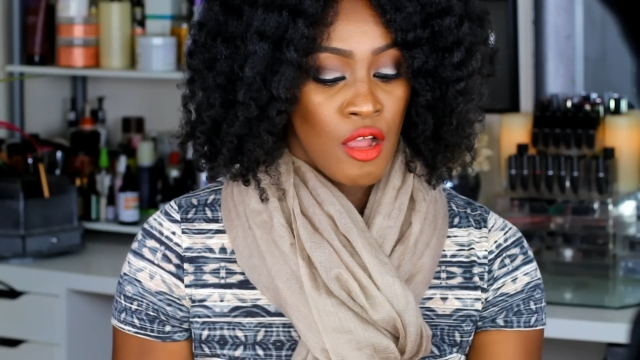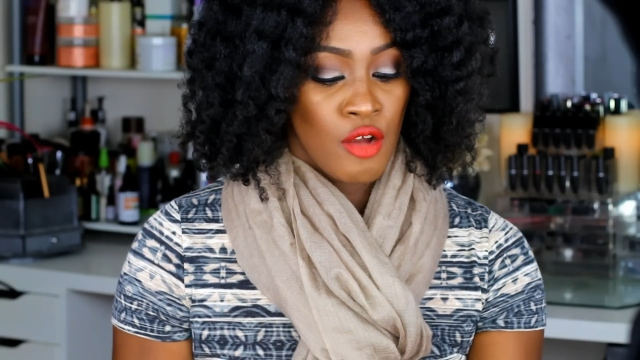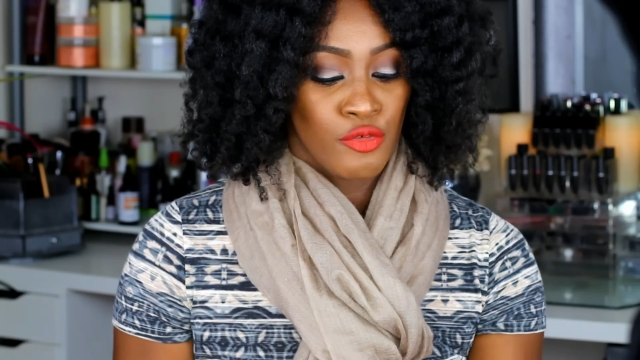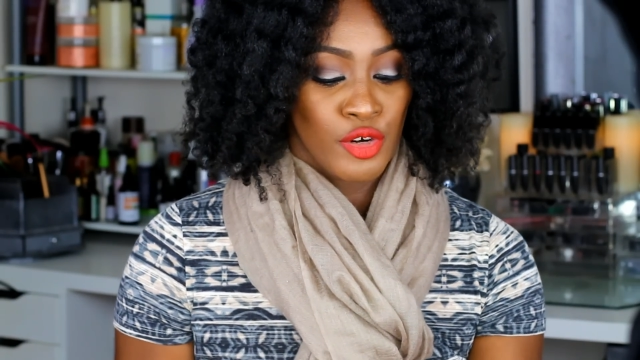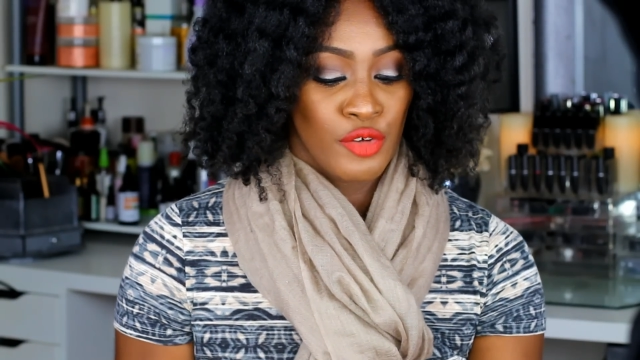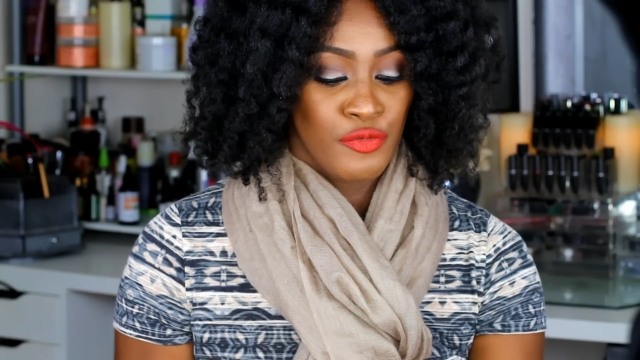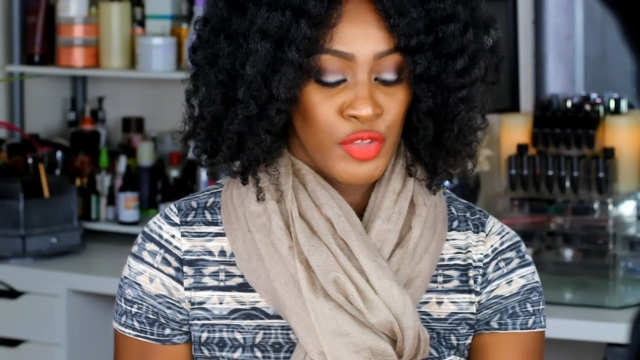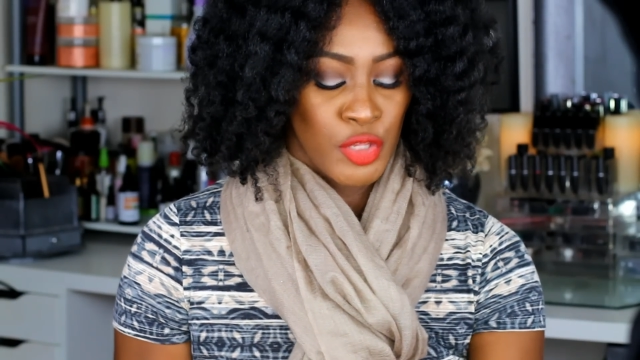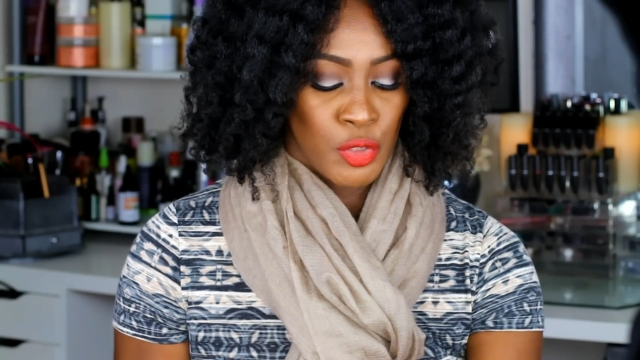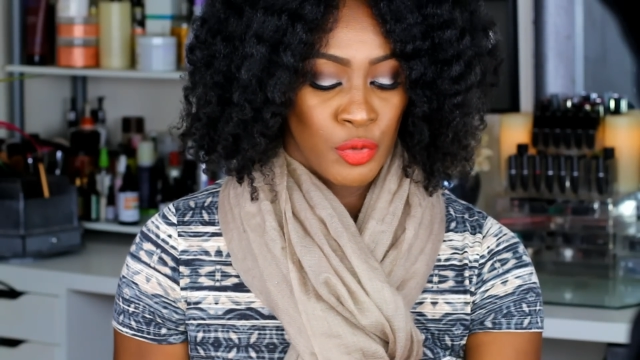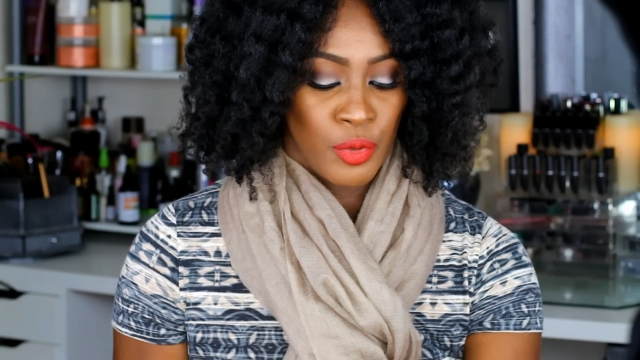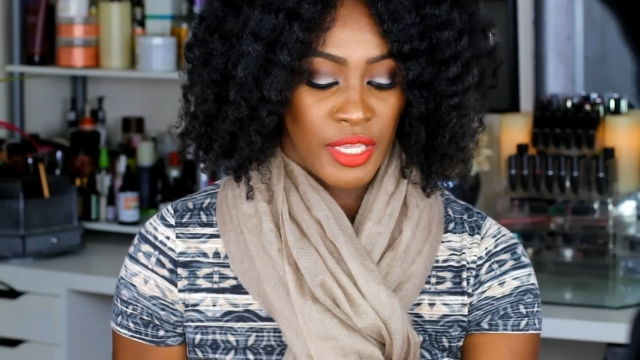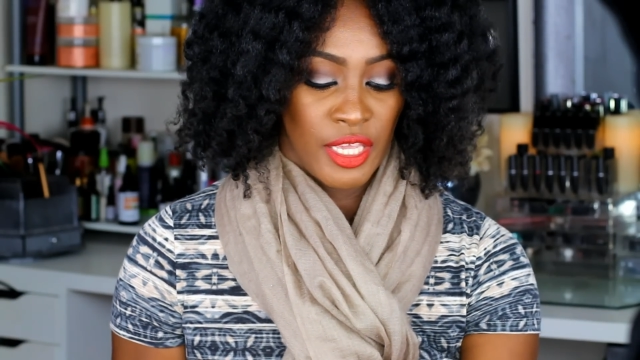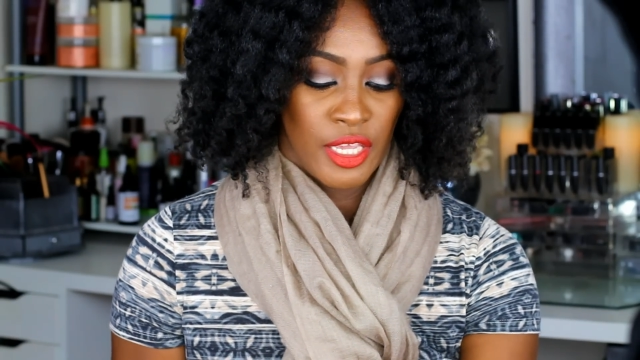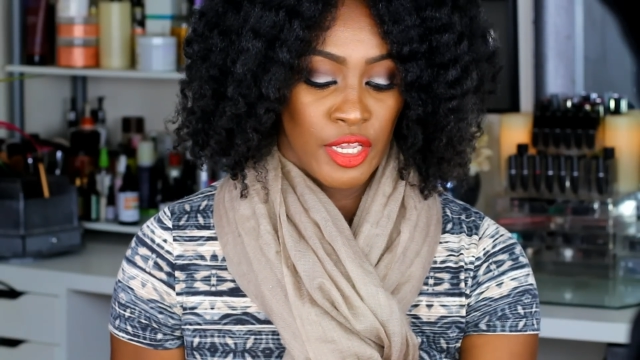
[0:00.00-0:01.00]

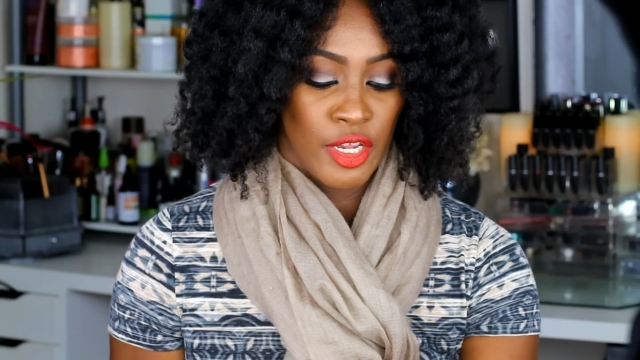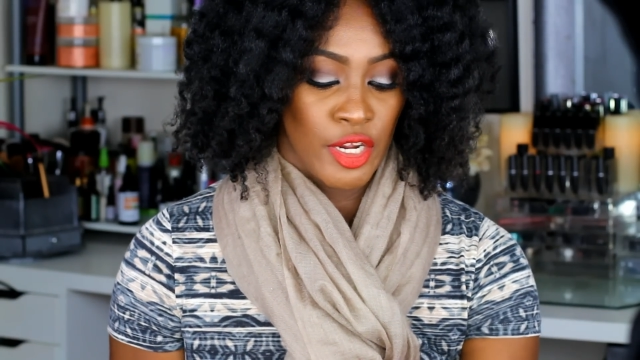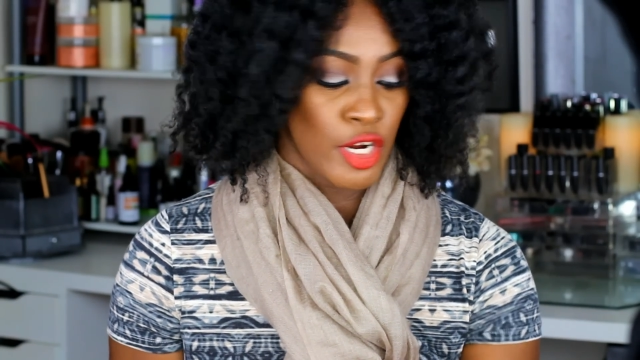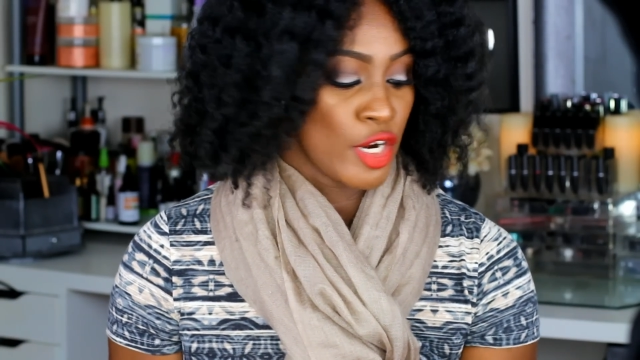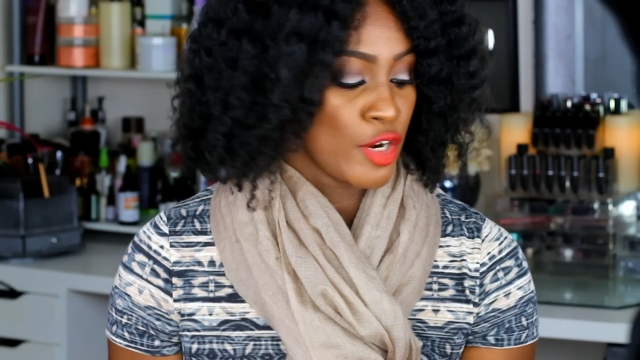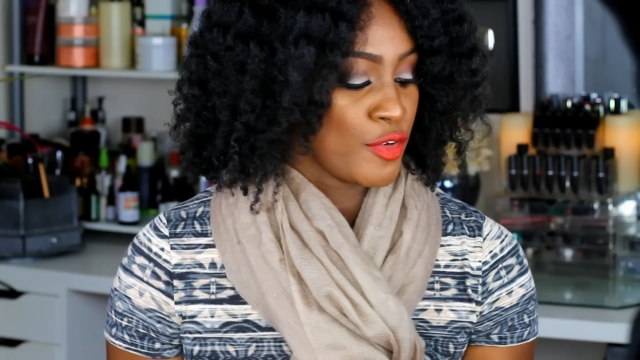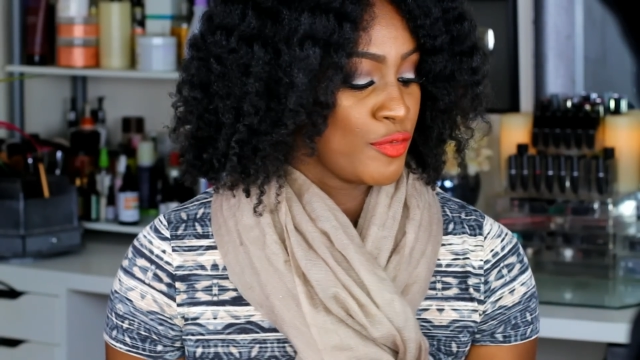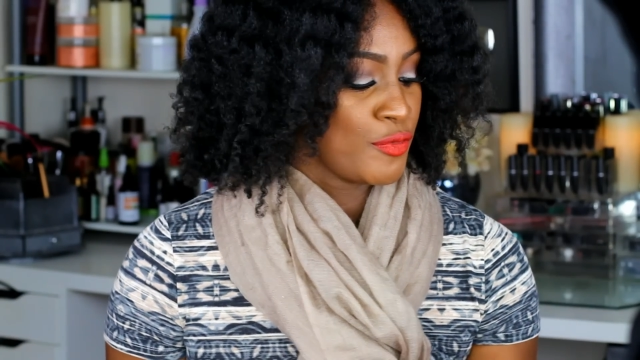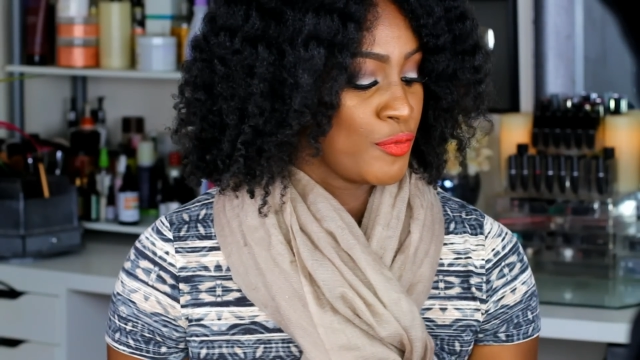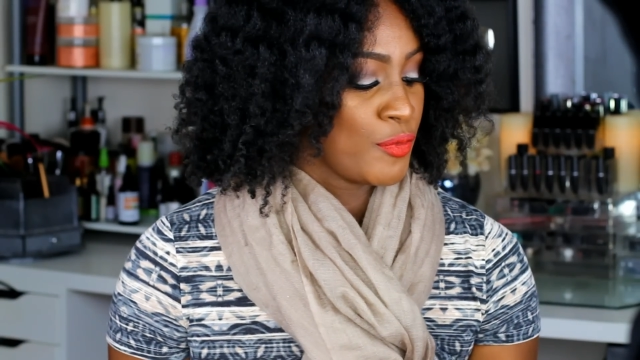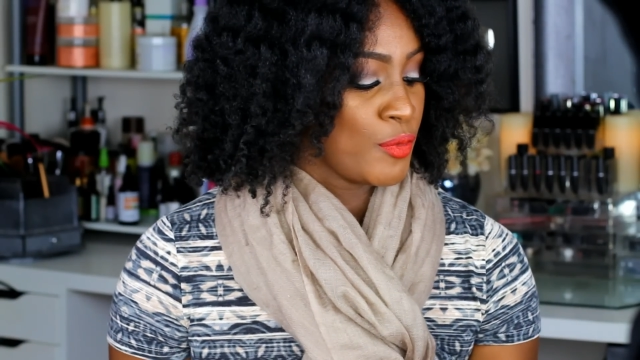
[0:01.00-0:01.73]
review here